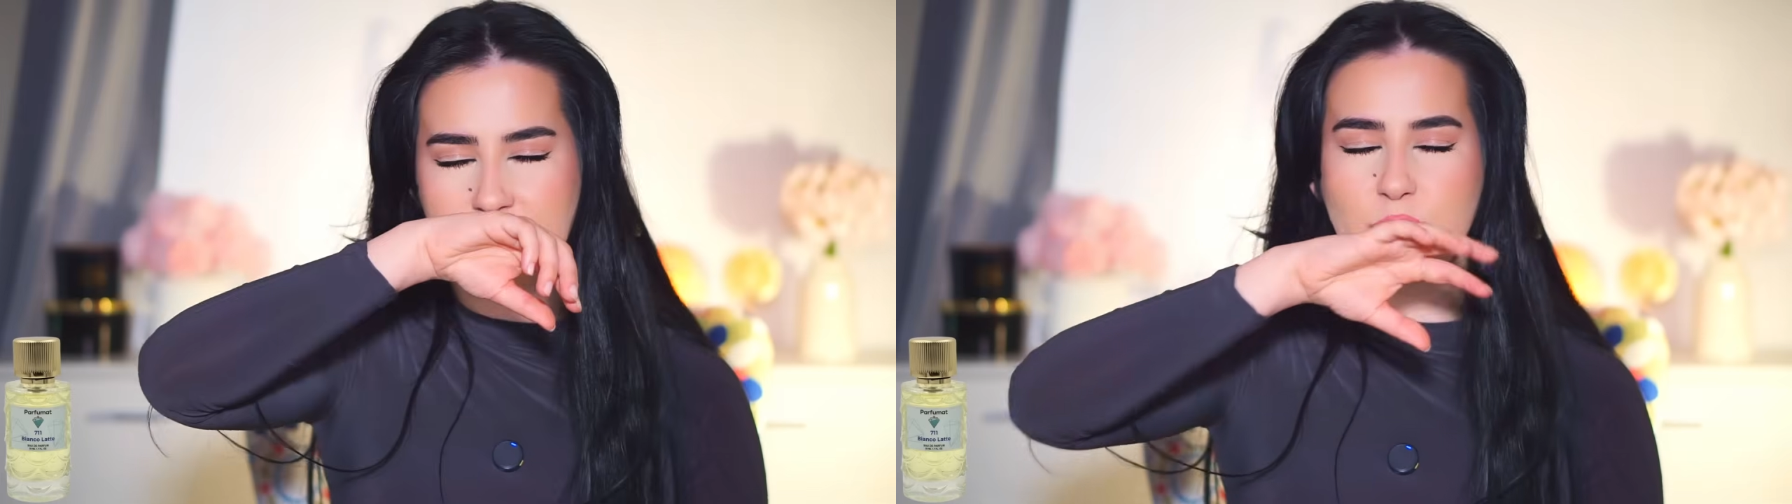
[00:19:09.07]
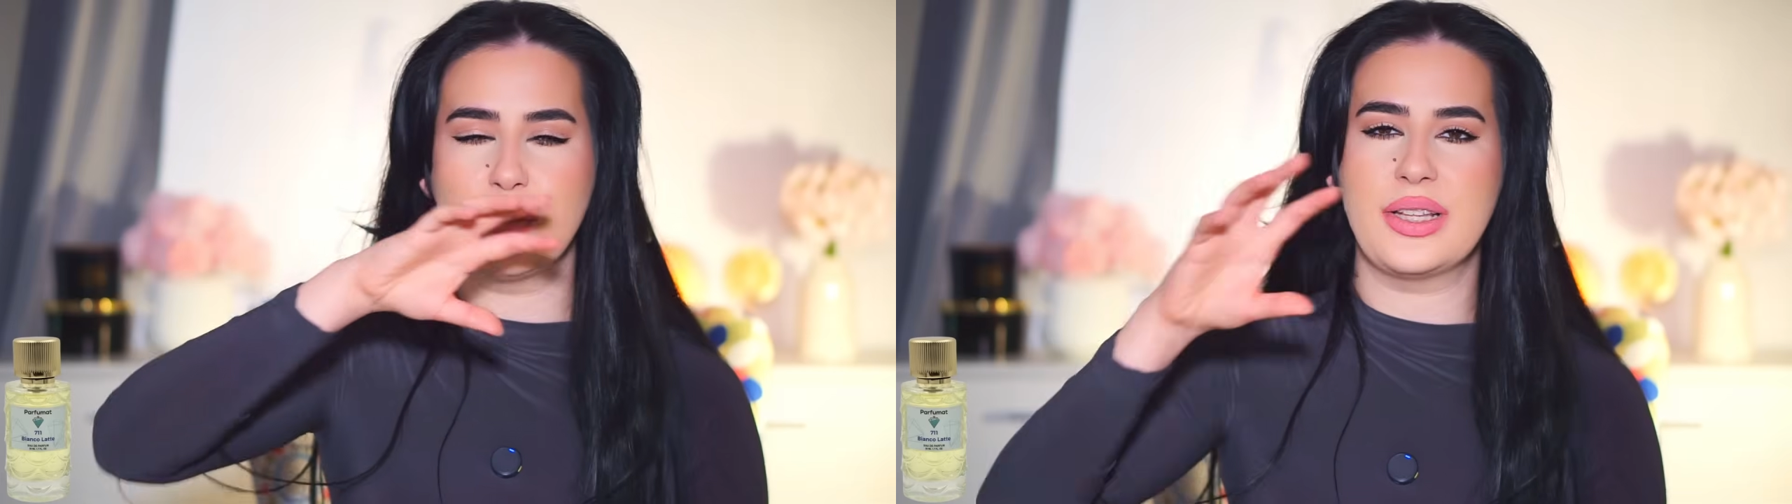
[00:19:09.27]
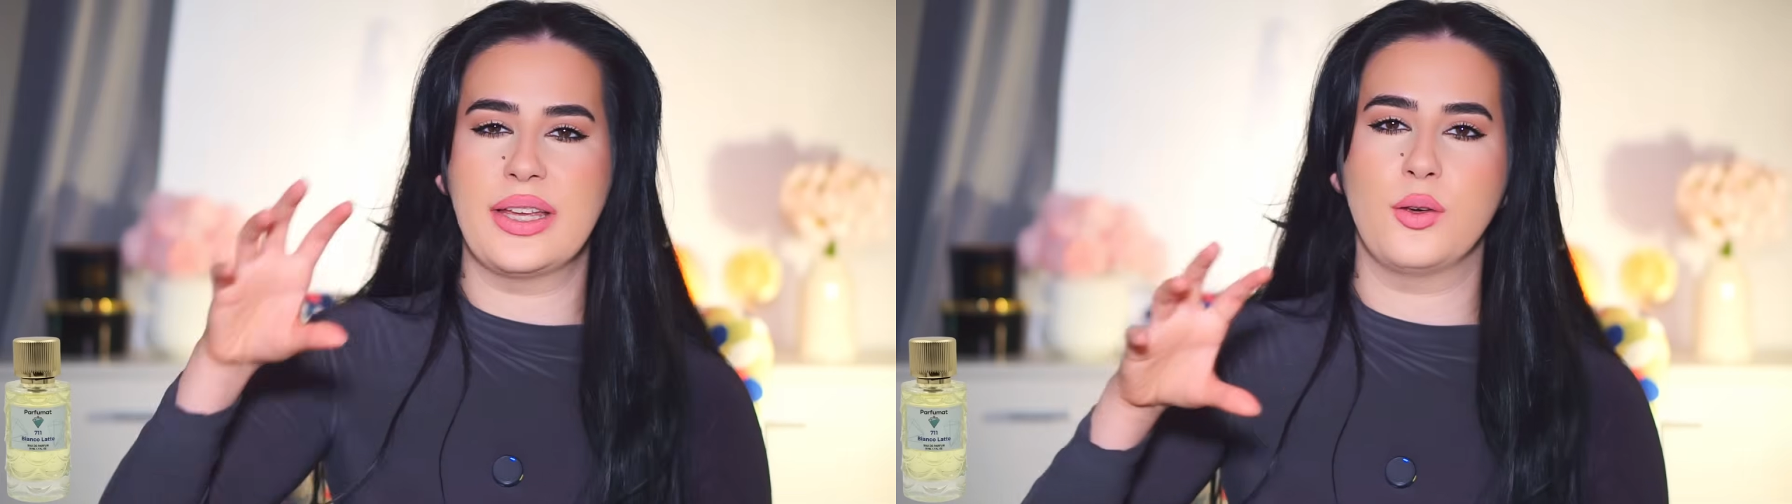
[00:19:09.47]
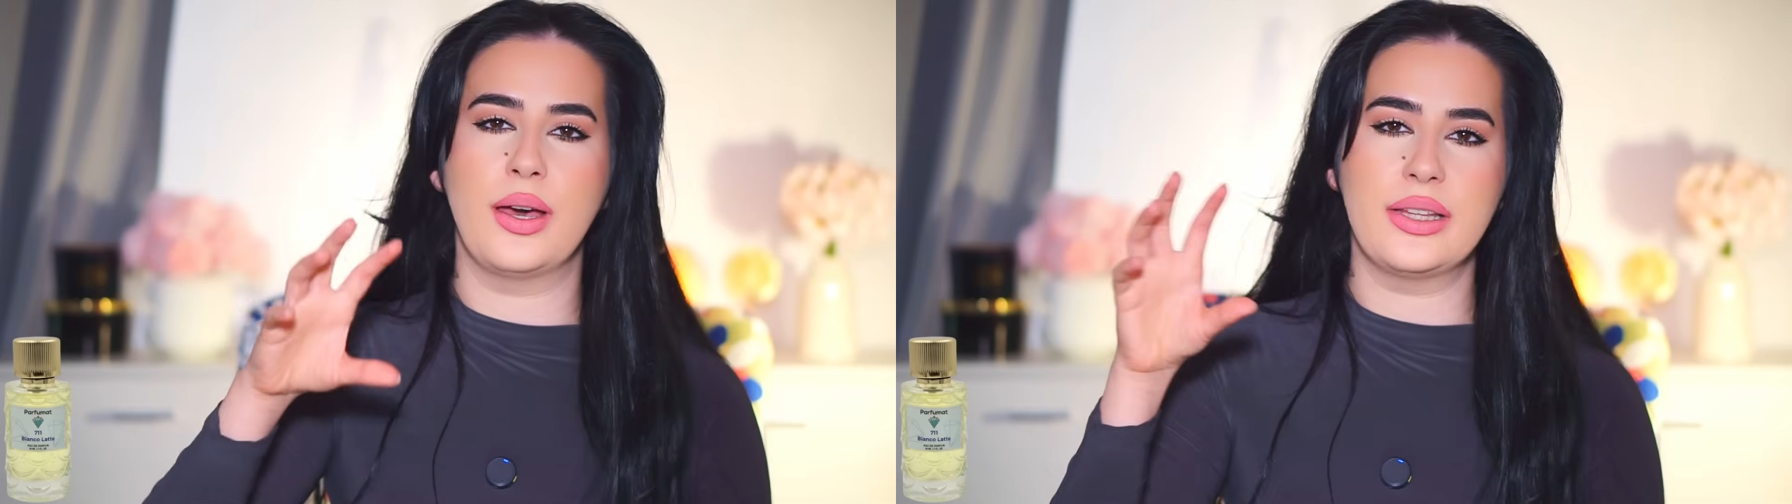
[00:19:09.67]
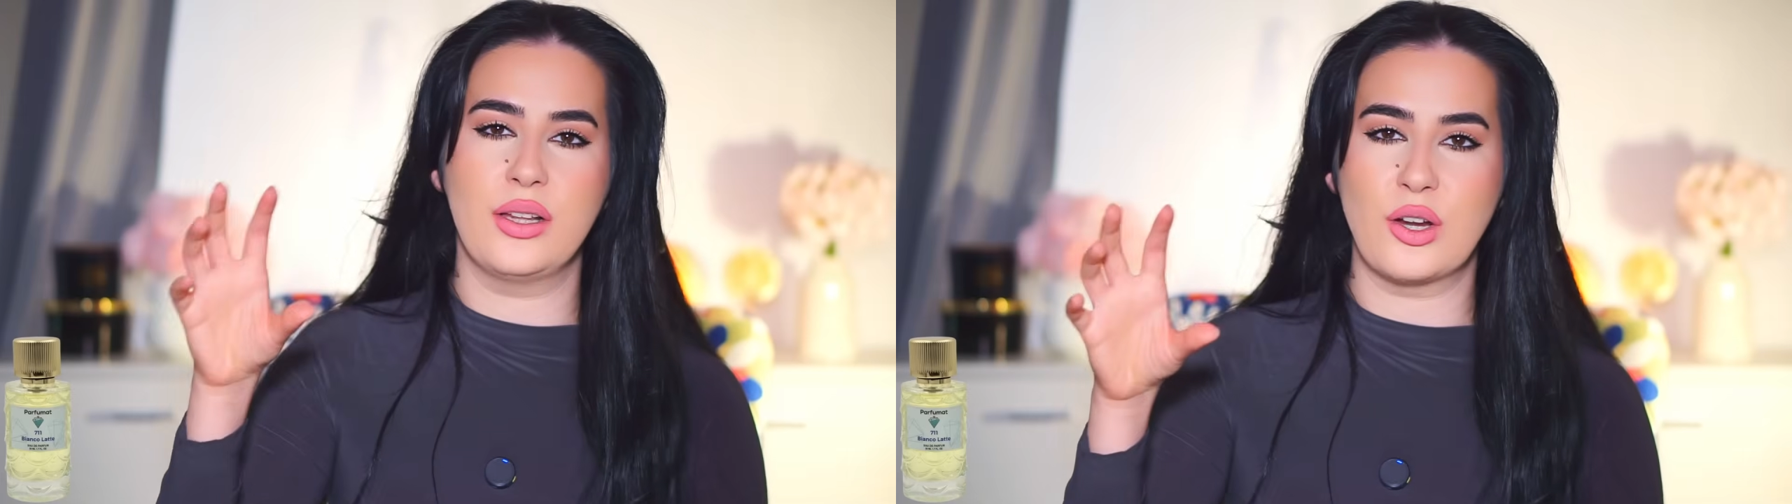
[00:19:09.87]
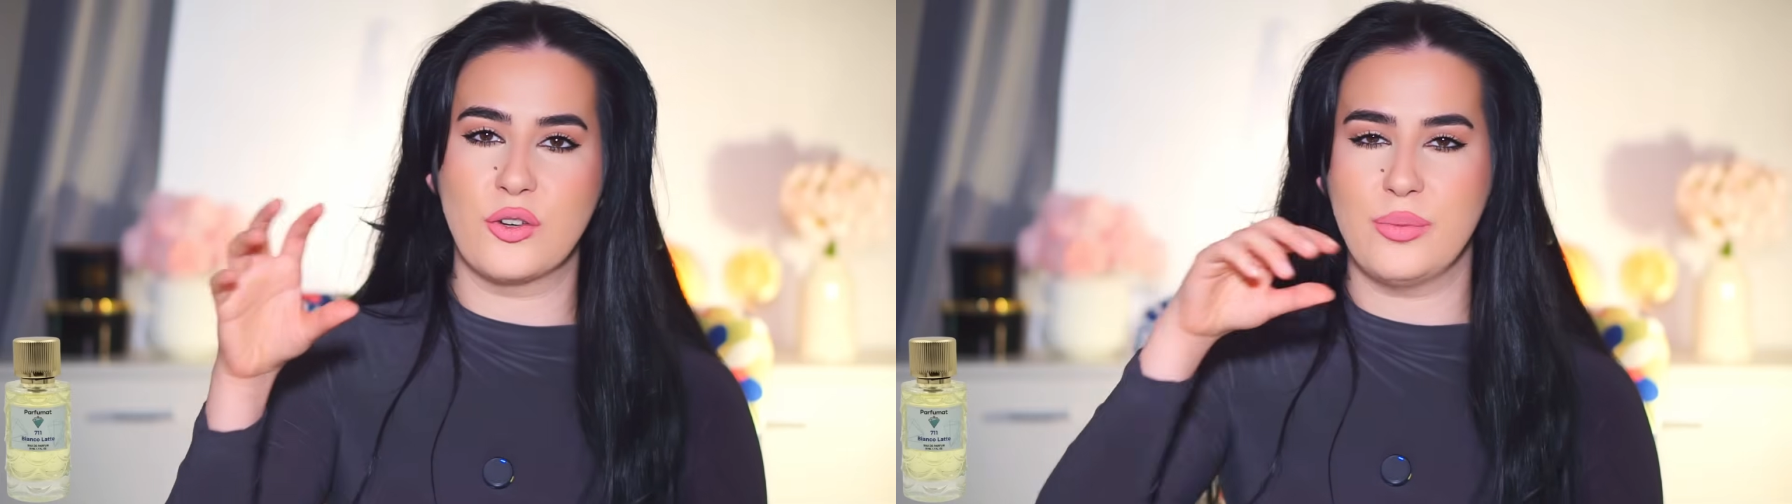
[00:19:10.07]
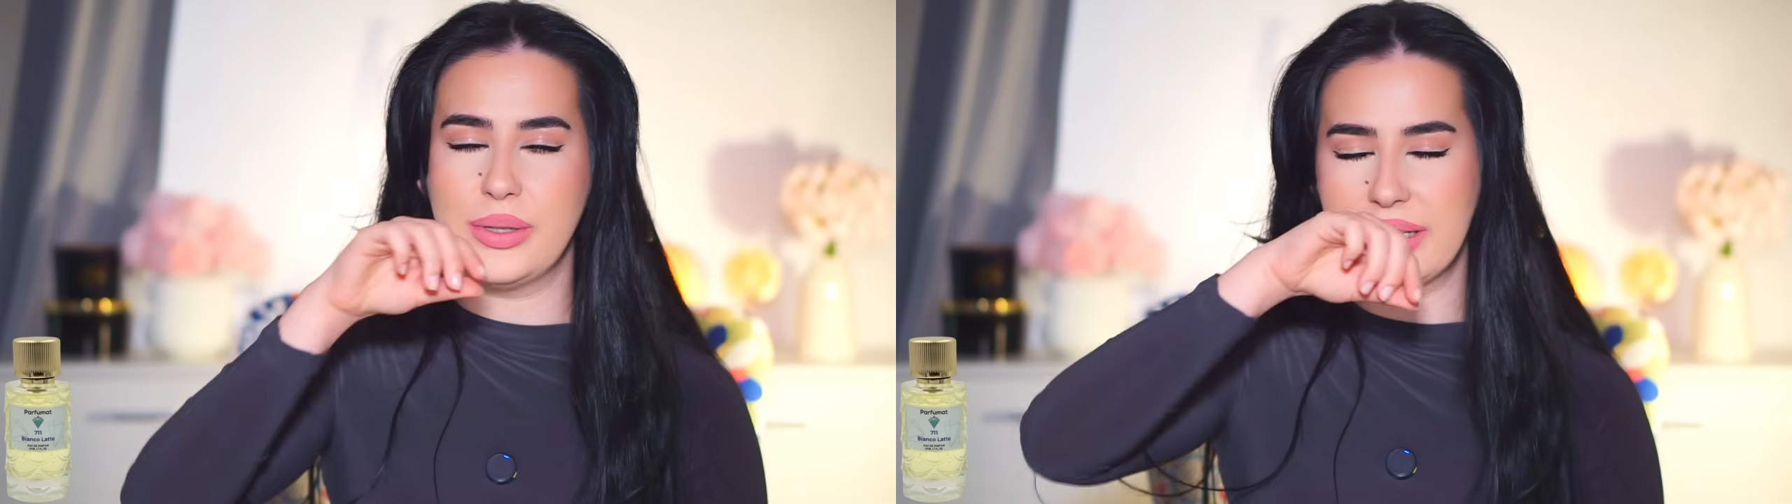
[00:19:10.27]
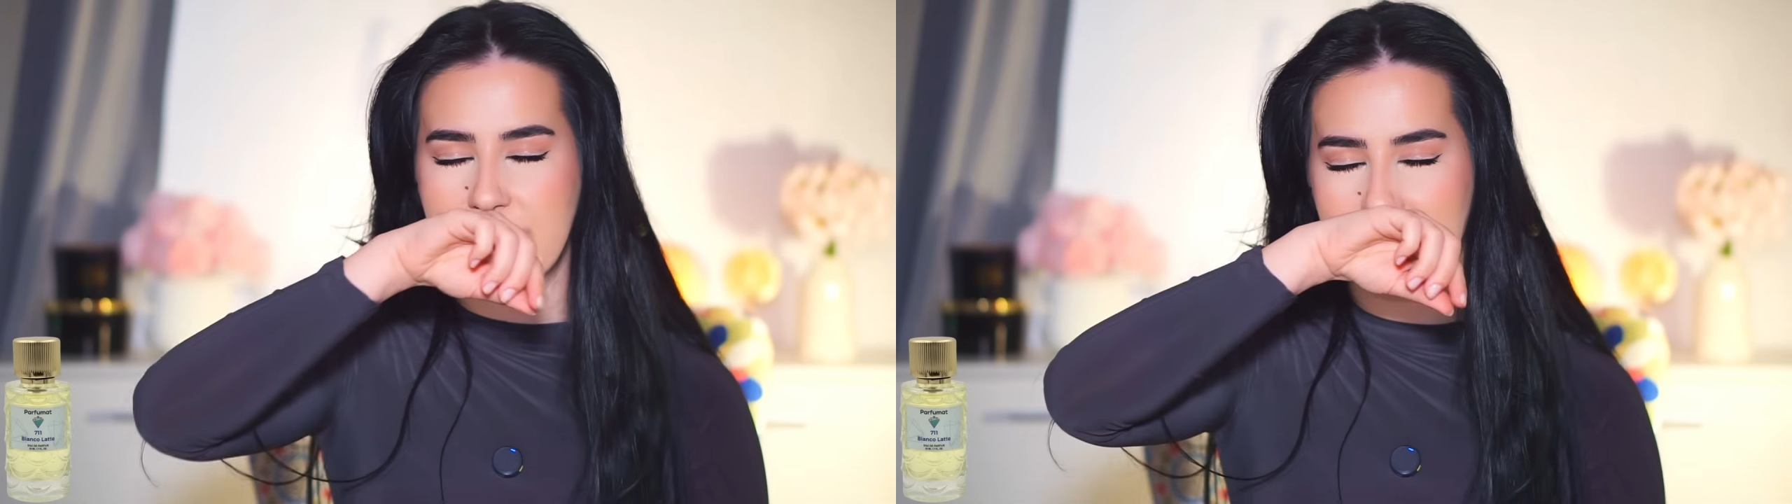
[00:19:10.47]
a lot of
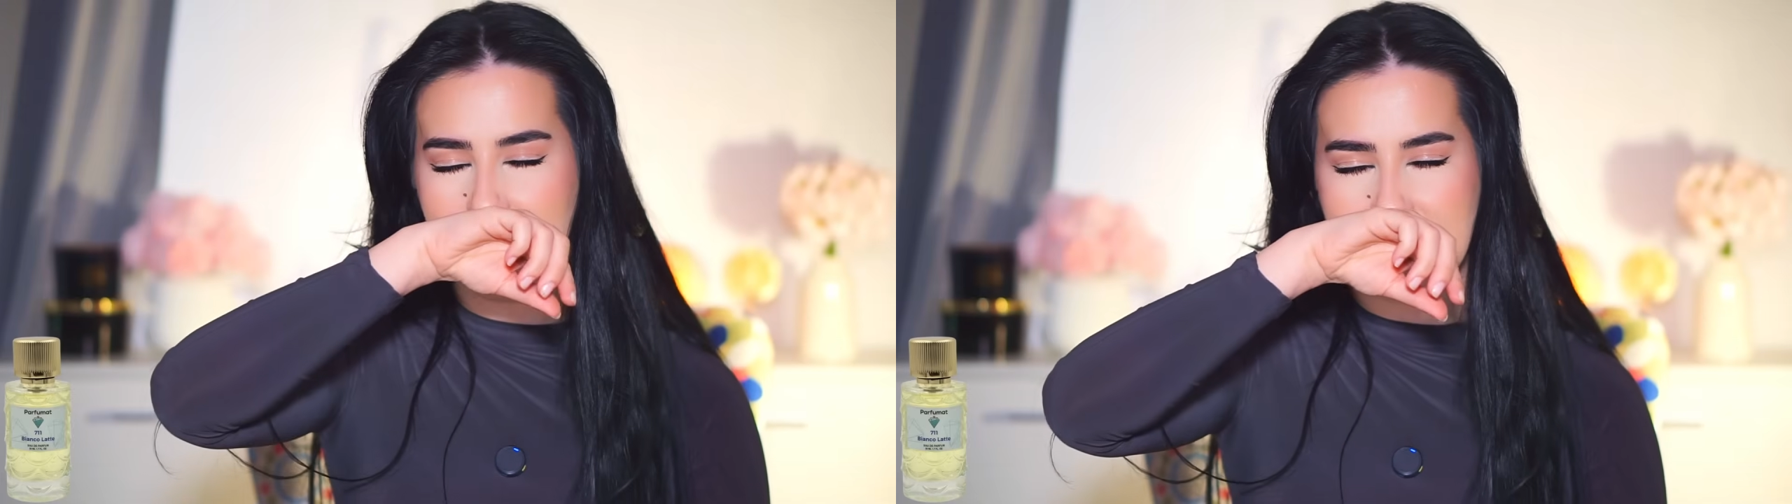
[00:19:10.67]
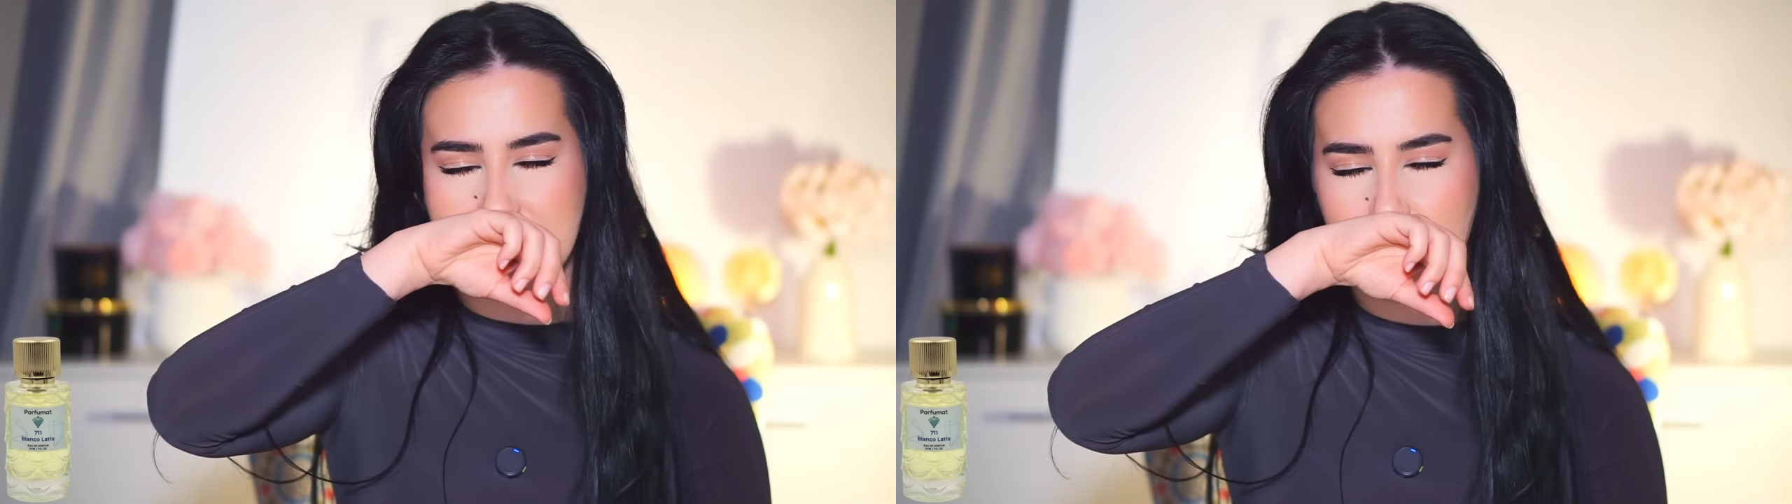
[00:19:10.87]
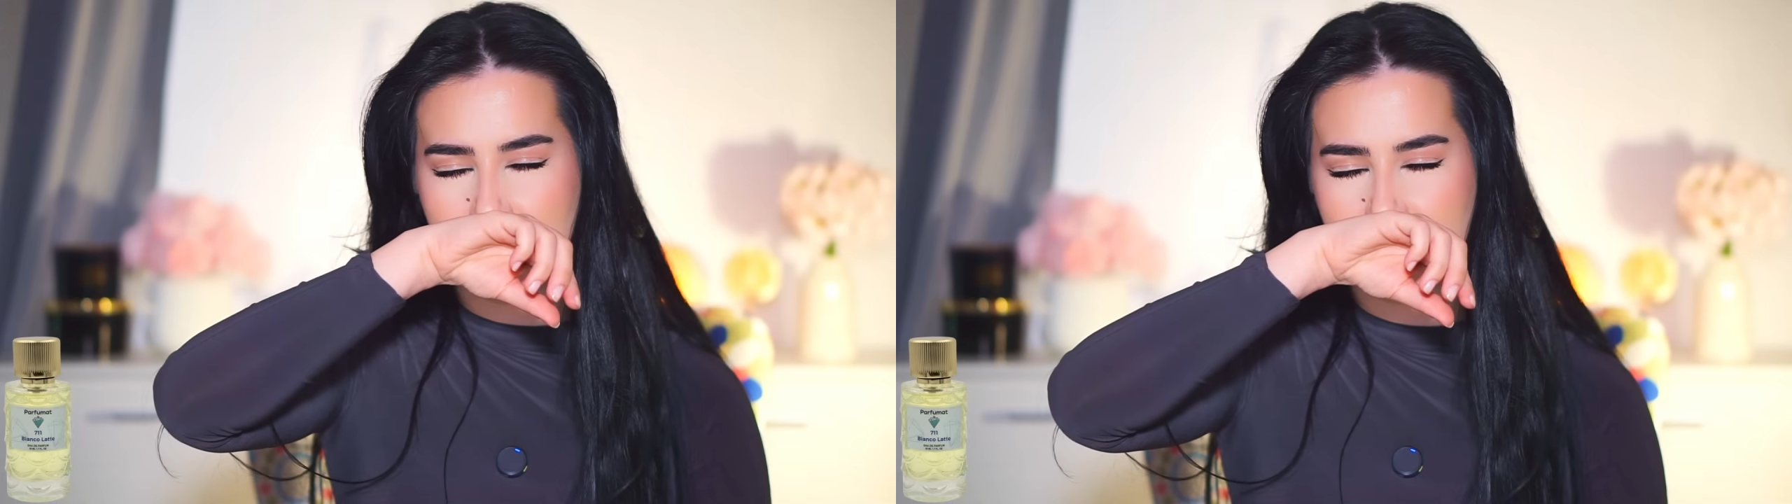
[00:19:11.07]
milk in a glass.